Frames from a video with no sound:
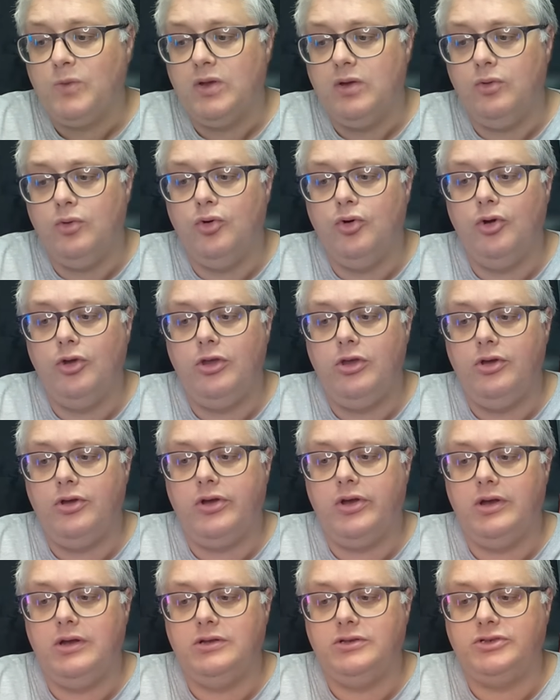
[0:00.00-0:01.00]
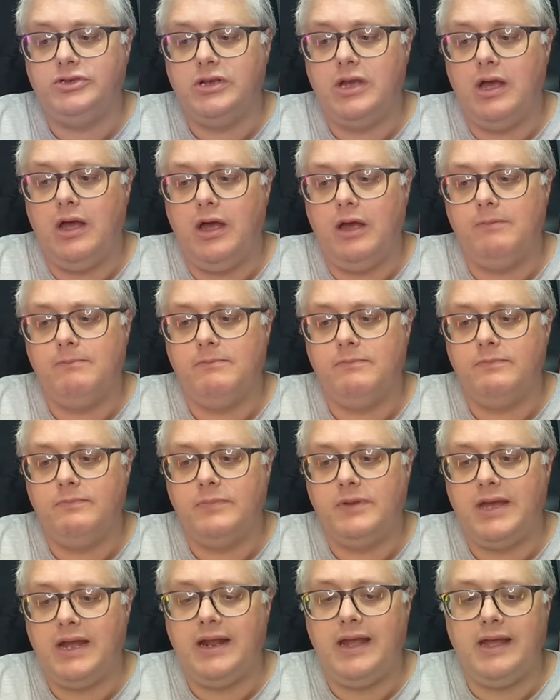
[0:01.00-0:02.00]
or you could
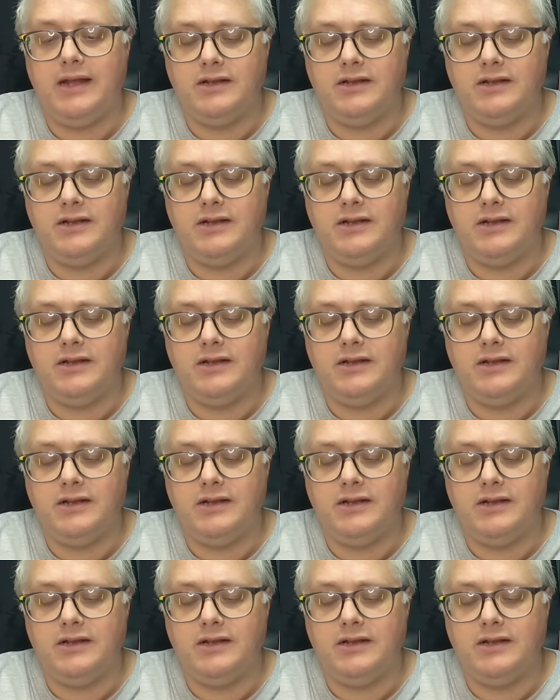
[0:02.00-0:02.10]
get it